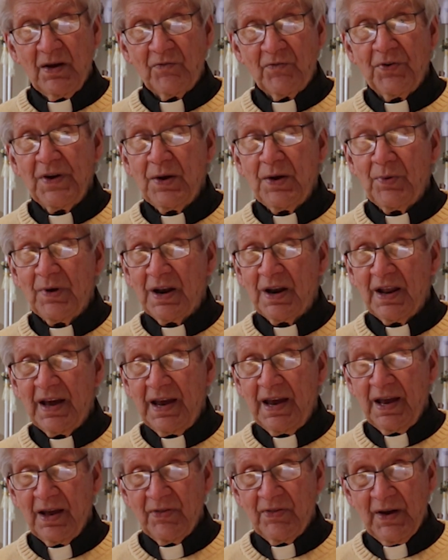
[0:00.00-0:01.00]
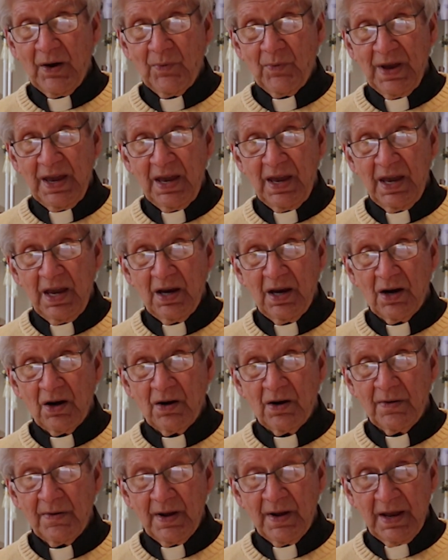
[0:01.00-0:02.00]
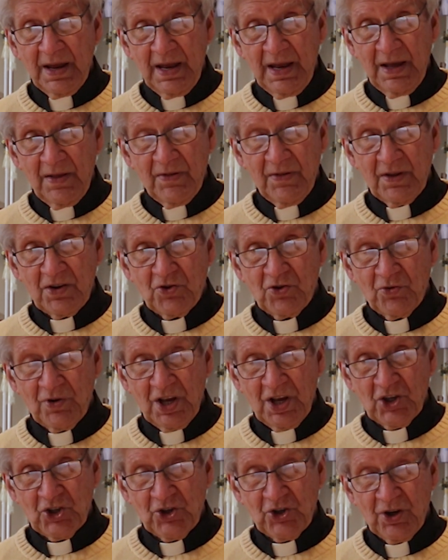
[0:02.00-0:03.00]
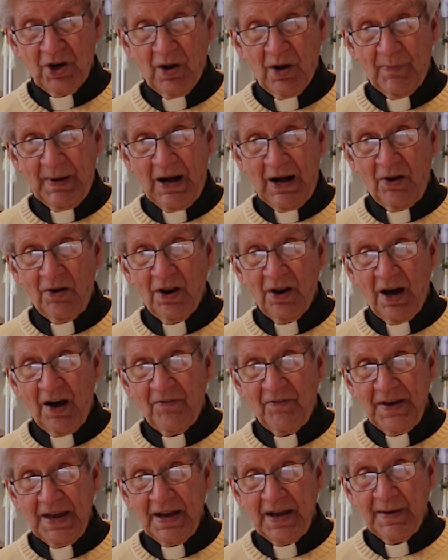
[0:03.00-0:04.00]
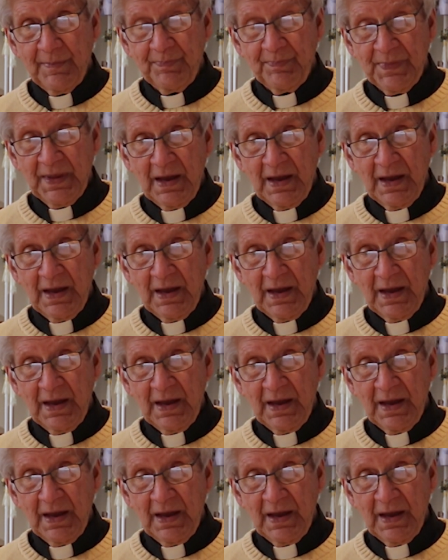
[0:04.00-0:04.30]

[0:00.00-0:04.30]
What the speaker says: frequently that we hear in the tradition about loving,